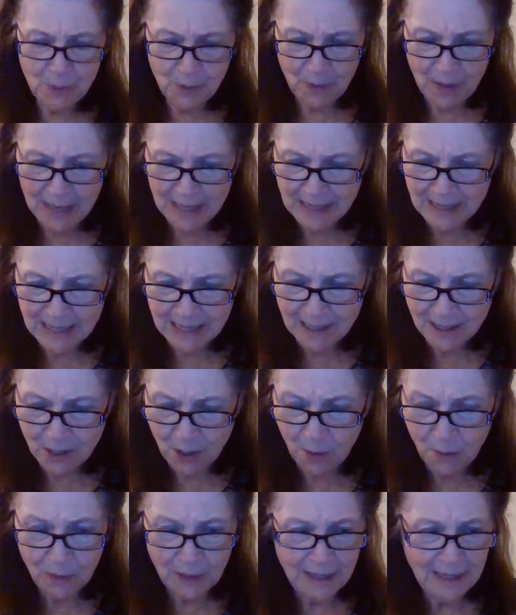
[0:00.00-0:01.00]
Praise His
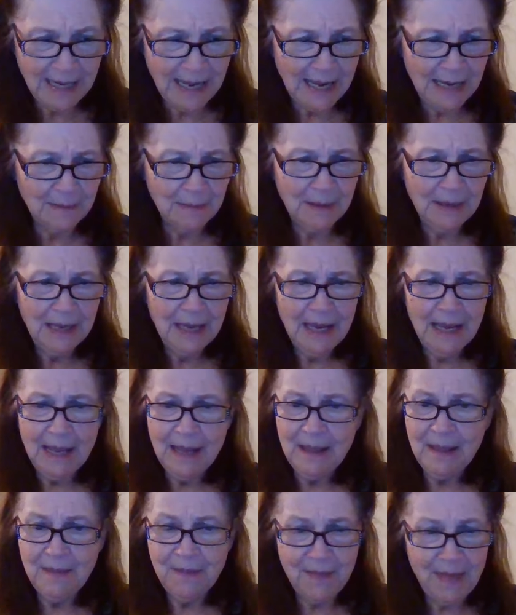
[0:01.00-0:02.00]
holy name.
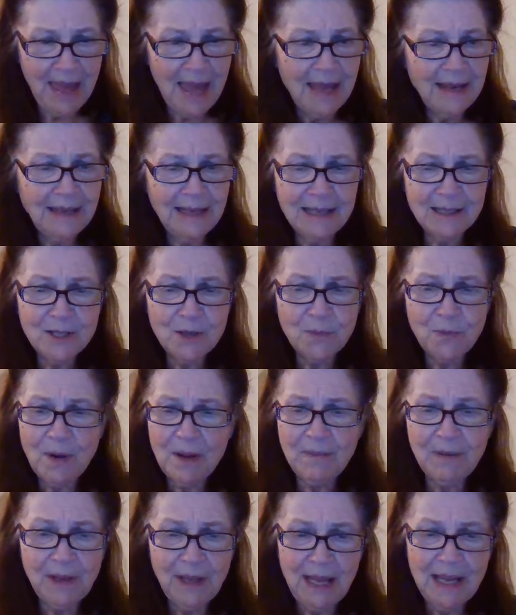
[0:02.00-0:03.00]
That is a
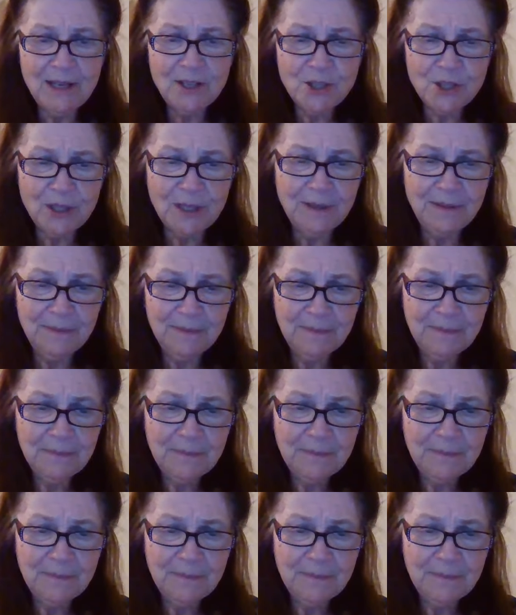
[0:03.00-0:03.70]
revelation.